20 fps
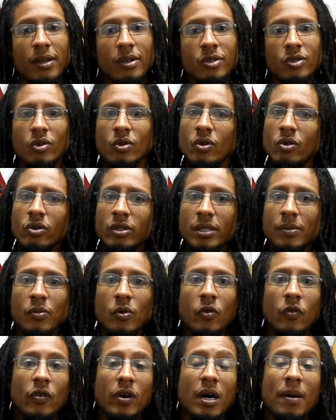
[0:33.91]
So notes
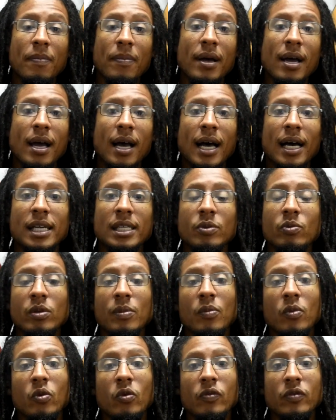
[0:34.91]
move up as
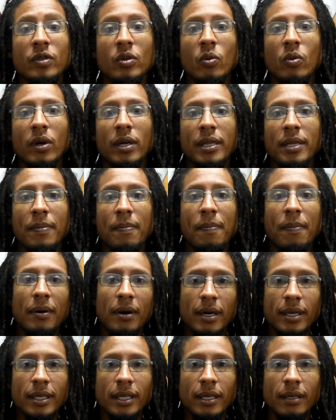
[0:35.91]
we move toward the
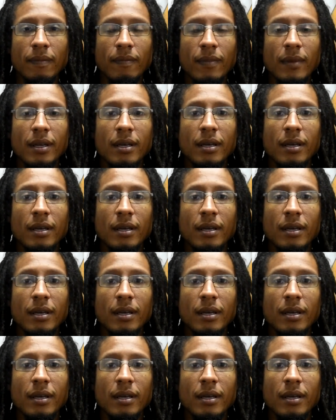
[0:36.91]
body.